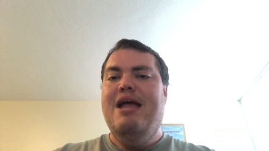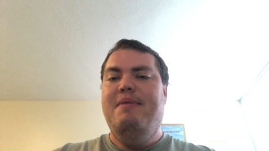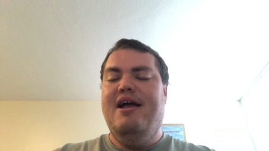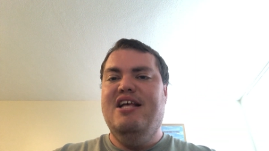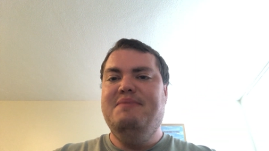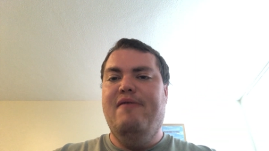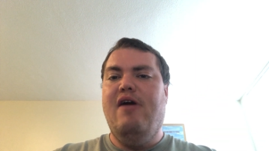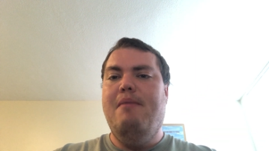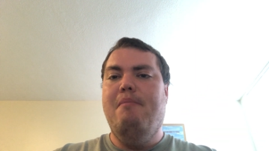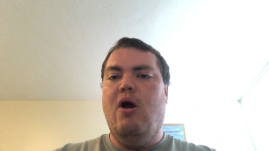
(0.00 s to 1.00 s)
because my
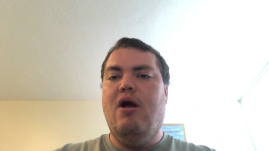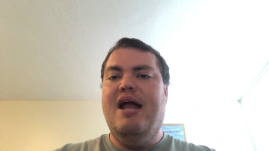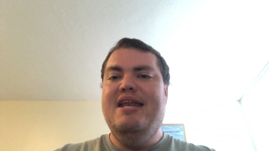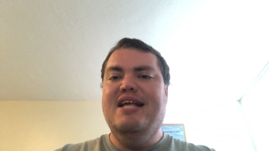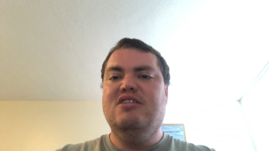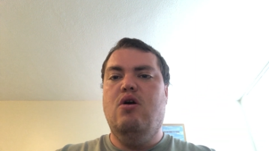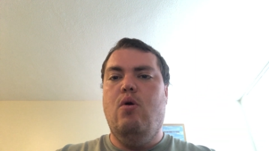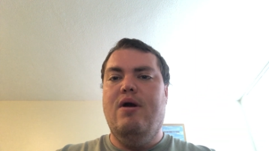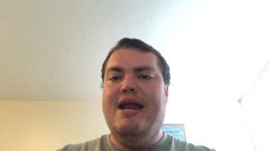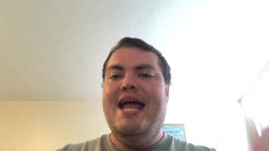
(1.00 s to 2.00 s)
friend Merk on
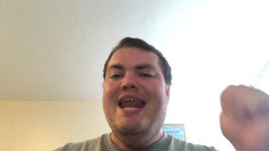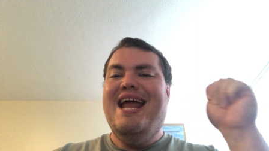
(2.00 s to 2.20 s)
Discord,